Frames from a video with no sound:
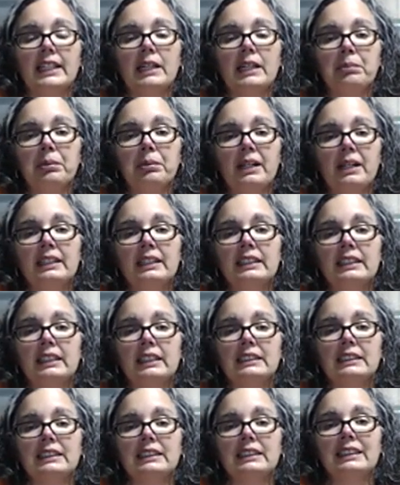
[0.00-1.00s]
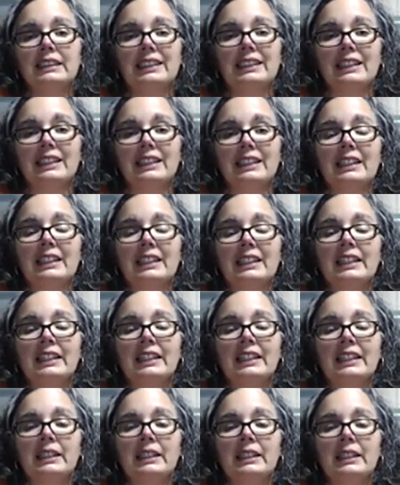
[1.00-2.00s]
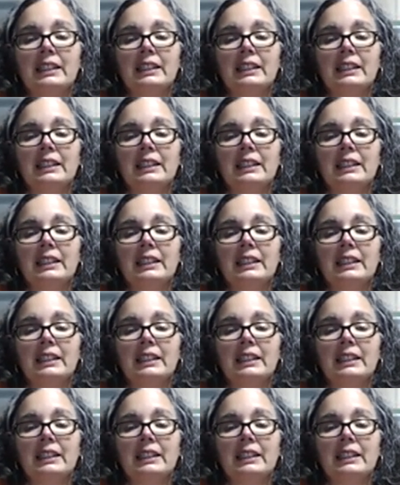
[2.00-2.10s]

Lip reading: It's not practicing ahimsa.